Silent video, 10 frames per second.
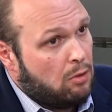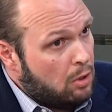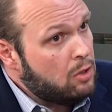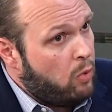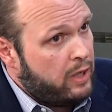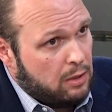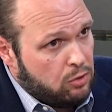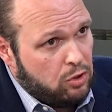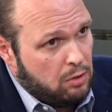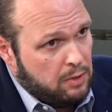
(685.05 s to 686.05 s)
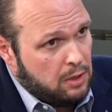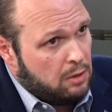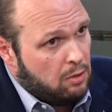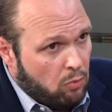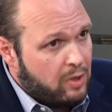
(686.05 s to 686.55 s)
are quite legitimate.
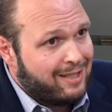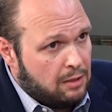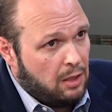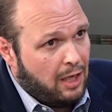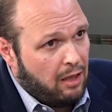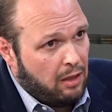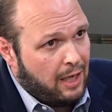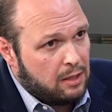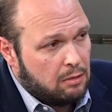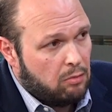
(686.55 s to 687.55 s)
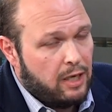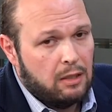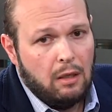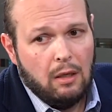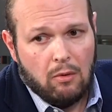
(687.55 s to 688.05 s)
No one could deny that, right?